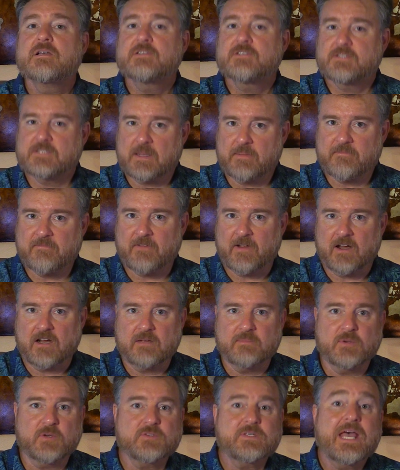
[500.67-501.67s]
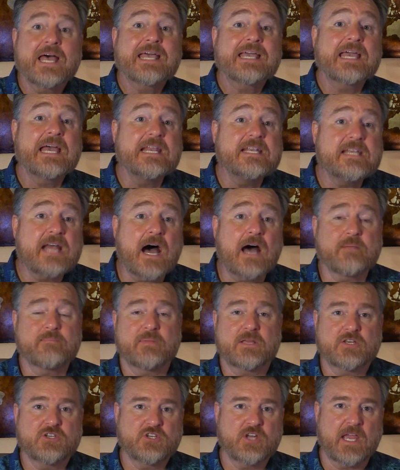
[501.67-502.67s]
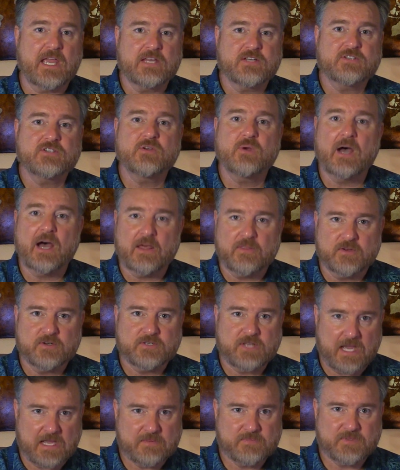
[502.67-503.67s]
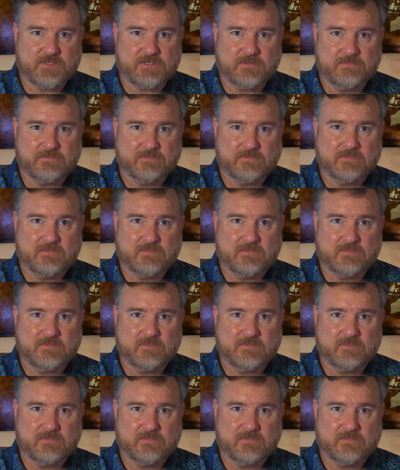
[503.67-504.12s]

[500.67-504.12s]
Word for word: Some variables cannot be changed to other types.